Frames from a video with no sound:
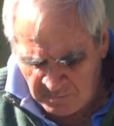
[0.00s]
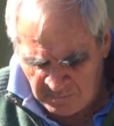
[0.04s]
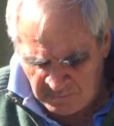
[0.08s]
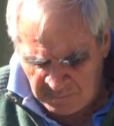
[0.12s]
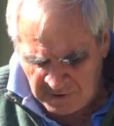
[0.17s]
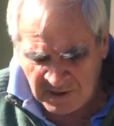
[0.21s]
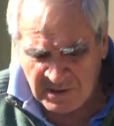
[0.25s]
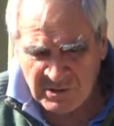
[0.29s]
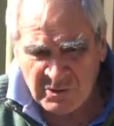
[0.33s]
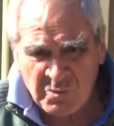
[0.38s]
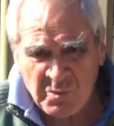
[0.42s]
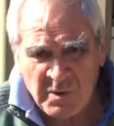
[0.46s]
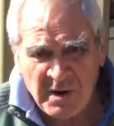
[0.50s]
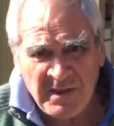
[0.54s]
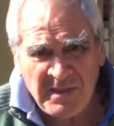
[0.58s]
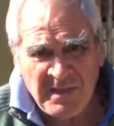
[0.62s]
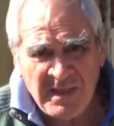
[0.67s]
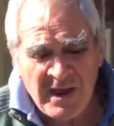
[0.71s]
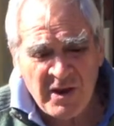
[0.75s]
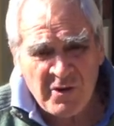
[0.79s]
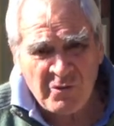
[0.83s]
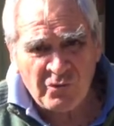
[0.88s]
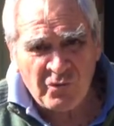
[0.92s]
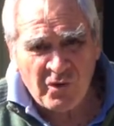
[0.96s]
picked when
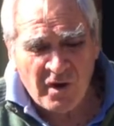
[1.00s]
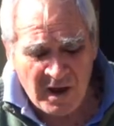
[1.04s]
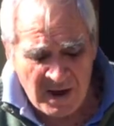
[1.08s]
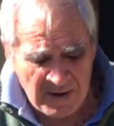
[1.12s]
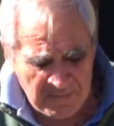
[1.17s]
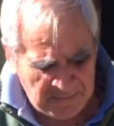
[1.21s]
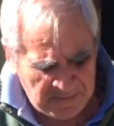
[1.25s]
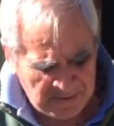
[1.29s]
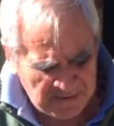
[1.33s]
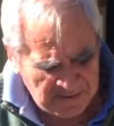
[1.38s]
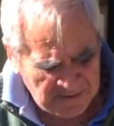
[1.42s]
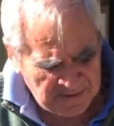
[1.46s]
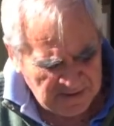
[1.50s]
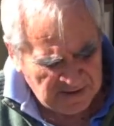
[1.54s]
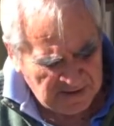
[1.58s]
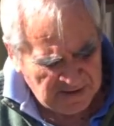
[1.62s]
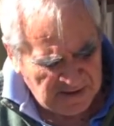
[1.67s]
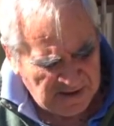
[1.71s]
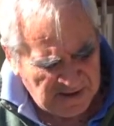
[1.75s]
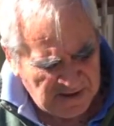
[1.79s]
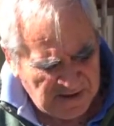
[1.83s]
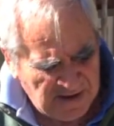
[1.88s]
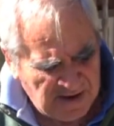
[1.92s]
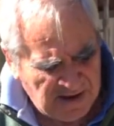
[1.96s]
they're ripe
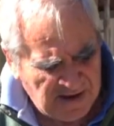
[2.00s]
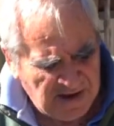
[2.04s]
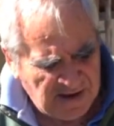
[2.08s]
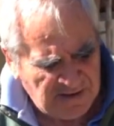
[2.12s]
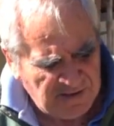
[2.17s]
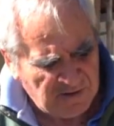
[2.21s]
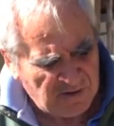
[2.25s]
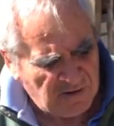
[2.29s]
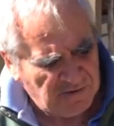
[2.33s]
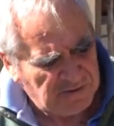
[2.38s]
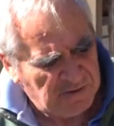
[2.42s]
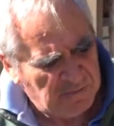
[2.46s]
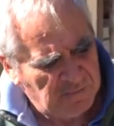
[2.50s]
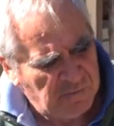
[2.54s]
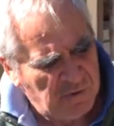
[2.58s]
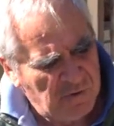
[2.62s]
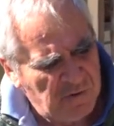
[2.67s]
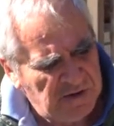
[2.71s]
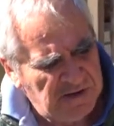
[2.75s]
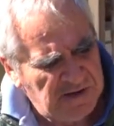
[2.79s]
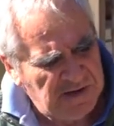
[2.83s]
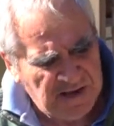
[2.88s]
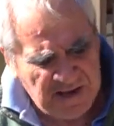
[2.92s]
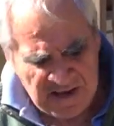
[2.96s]
and they've got the
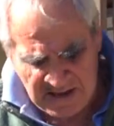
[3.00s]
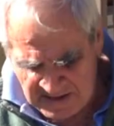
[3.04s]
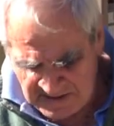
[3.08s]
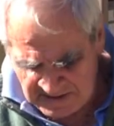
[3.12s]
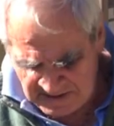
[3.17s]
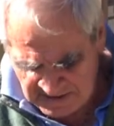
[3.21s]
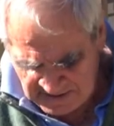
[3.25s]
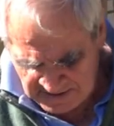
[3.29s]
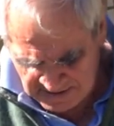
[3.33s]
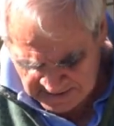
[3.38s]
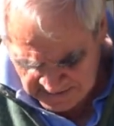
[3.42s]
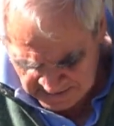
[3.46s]
pointy end.